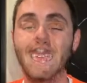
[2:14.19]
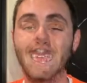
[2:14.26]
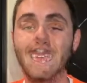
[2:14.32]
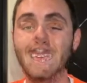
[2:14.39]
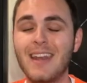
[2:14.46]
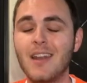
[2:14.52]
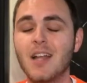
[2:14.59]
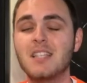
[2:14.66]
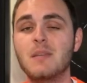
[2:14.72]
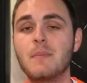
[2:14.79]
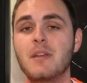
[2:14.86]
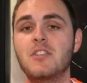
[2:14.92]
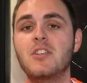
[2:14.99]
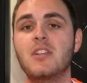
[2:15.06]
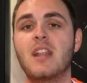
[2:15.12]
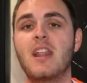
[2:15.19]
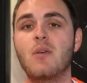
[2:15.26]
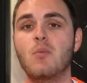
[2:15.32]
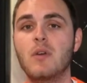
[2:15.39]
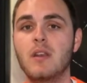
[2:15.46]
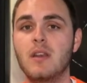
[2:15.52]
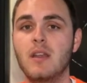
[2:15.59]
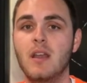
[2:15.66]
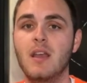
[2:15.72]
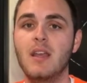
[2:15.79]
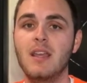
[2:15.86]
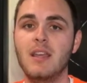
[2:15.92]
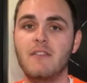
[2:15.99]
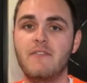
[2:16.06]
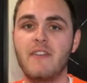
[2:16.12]
And not to mention that when,
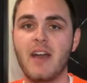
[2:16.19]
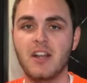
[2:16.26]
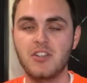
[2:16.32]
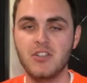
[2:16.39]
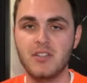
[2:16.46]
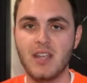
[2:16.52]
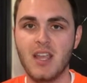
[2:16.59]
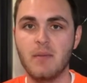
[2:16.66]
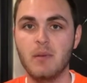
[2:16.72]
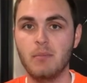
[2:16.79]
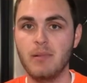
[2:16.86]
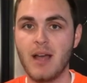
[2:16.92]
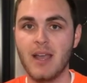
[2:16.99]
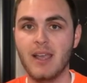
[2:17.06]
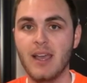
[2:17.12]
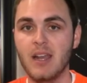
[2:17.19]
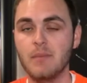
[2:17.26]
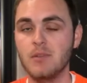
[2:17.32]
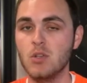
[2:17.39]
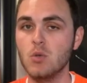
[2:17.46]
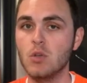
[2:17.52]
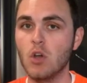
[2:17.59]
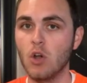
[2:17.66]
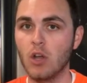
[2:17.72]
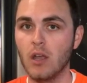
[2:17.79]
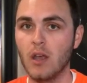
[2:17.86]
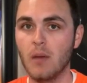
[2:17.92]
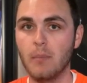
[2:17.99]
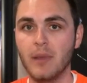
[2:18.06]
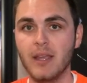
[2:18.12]
in fact, Shazam and Black Adam do go
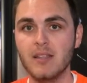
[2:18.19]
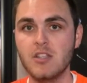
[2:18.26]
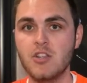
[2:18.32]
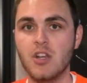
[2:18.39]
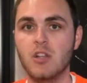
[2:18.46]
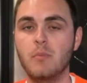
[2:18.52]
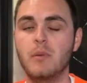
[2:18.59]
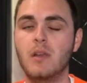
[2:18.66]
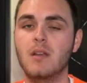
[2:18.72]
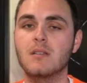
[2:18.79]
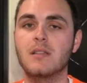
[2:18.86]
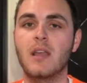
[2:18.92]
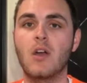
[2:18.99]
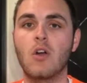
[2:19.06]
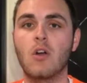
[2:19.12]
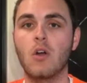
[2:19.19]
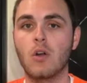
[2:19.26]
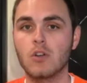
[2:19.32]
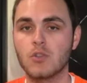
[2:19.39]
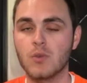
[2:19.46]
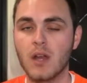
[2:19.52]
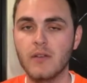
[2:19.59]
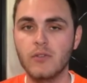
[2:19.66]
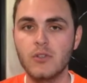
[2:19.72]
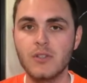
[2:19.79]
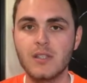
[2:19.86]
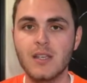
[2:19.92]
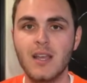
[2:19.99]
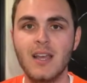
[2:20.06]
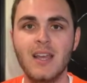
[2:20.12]
up against each other because they are arch
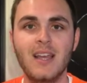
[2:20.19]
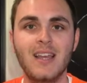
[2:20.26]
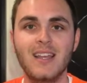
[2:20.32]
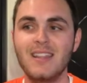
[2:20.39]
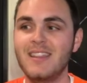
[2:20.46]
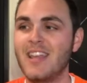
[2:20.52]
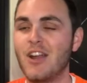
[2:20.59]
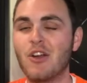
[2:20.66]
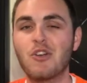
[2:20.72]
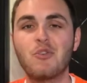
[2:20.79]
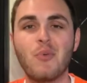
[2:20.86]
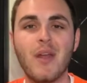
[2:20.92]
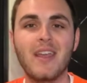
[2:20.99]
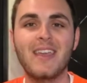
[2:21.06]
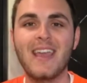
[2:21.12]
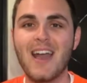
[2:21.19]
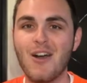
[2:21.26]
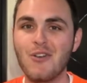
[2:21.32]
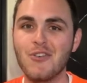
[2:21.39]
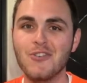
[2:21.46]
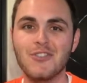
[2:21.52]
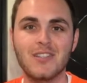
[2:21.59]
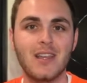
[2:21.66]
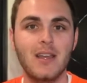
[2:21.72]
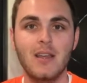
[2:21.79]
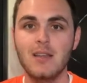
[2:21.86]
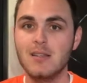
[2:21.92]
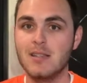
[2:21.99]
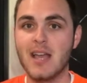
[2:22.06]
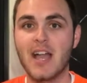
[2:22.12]
rivals, they are great counters.
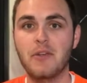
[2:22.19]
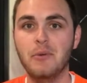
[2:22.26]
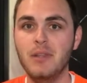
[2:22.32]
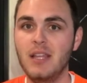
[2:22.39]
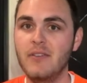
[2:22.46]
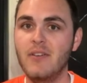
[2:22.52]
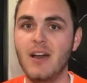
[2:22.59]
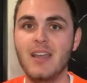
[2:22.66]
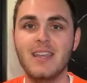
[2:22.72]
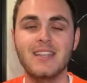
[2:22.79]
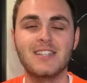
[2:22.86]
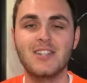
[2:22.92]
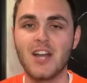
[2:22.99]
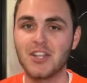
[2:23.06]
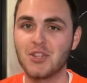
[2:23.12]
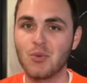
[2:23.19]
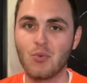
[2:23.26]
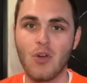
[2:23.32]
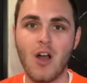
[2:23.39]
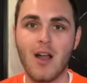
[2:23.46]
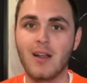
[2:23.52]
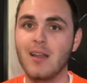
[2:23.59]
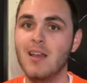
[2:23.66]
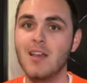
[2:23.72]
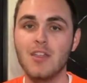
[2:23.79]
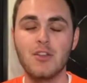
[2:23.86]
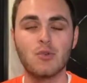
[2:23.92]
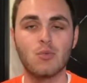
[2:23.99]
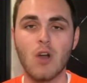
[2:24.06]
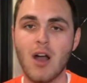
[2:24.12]
Zachary Levi is not The Rock.
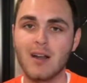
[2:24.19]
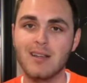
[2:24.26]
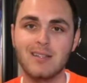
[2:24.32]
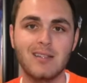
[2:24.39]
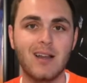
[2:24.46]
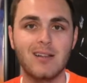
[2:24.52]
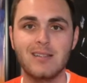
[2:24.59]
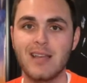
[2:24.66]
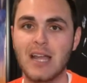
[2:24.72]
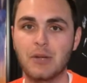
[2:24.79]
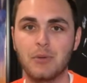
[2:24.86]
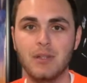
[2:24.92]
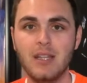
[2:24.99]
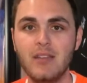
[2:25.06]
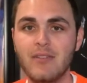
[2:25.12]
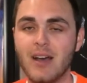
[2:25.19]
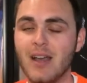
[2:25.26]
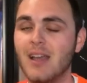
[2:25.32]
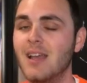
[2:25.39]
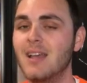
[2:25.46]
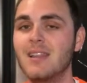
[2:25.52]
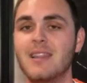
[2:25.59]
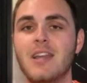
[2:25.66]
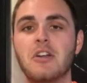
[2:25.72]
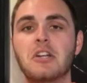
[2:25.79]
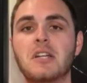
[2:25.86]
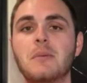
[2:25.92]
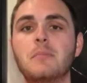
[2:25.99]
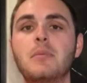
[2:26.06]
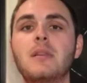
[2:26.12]
The Rock is not Zachary Levi. They are
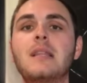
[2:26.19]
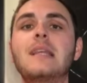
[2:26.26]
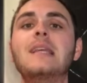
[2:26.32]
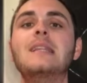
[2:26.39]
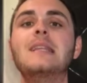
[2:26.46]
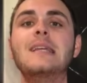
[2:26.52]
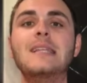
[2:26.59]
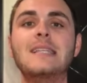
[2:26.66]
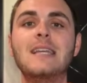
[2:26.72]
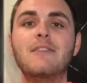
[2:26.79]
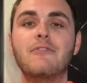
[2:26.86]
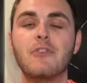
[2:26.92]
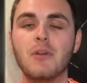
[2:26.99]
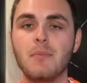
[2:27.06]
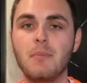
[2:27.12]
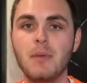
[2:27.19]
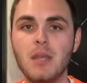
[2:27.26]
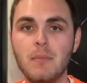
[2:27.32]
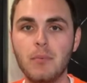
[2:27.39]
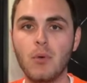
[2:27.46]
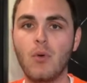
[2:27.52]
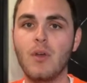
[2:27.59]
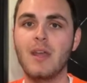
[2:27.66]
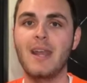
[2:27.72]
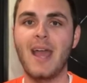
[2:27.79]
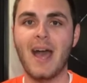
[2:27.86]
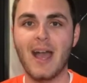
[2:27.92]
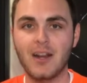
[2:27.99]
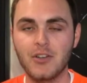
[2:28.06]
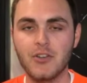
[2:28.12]
completely different people and
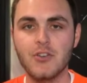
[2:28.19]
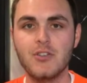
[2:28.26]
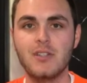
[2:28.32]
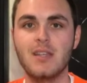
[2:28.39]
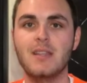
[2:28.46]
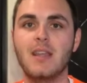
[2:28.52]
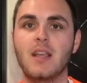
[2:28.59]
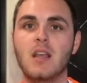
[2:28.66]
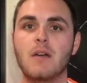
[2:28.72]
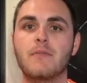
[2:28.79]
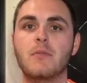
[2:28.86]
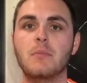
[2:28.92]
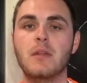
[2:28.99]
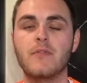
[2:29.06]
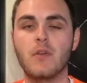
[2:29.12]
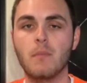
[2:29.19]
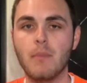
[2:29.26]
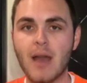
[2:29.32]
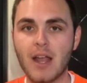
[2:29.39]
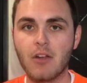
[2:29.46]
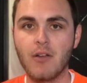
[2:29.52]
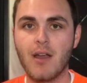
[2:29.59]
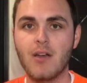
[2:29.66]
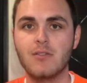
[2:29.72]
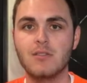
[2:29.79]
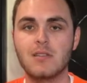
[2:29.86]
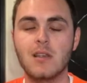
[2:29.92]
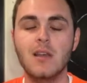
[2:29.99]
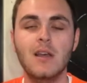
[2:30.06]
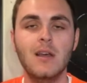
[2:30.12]
actors, and they come from different
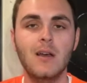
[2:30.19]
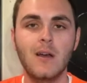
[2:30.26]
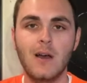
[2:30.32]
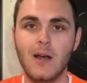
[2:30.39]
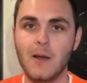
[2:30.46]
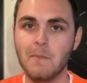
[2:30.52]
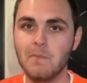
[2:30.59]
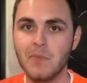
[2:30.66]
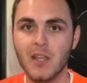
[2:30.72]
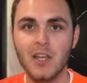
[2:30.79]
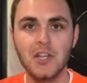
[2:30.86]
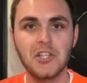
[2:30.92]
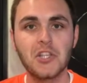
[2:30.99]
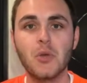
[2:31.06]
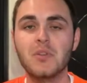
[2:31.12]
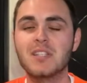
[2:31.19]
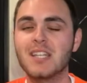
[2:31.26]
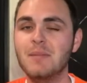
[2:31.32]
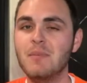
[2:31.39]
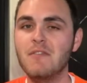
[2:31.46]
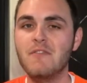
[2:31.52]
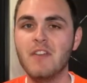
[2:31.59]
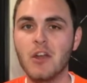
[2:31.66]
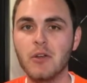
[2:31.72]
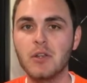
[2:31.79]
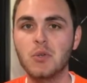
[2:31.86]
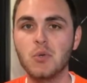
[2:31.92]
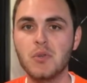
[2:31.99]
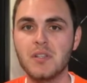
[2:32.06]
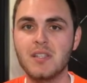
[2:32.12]
backgrounds. So it's going to be very
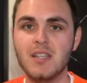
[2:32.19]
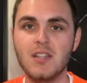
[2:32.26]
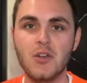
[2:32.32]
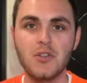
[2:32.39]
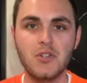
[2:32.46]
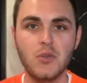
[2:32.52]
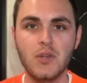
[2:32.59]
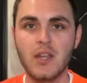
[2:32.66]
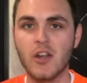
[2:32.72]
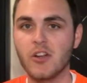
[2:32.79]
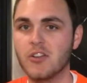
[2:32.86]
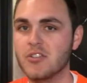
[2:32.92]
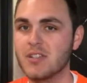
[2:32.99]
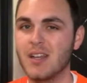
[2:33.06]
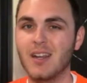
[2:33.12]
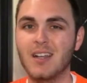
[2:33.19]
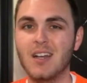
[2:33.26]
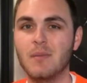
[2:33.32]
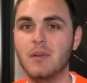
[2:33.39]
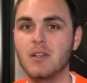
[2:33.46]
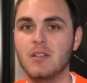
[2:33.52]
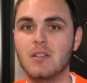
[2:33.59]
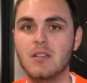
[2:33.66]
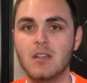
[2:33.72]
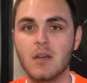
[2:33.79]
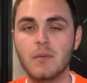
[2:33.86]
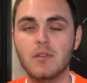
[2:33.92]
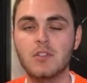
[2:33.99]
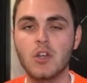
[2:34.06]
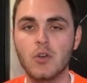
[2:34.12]
cool to see those two characters kind of
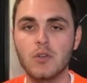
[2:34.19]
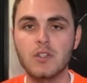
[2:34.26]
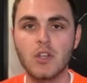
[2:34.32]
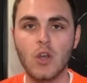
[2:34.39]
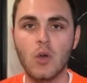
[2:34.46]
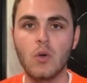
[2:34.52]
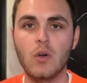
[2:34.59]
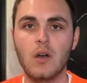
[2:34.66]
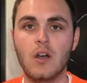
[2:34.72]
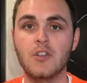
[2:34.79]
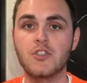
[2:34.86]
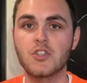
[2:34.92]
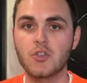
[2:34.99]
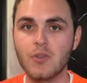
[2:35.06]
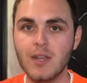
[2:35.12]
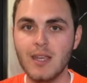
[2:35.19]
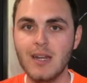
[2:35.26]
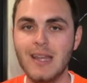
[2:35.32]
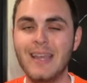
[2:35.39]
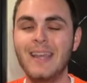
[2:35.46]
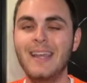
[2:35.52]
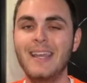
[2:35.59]
come toe to toe on screen.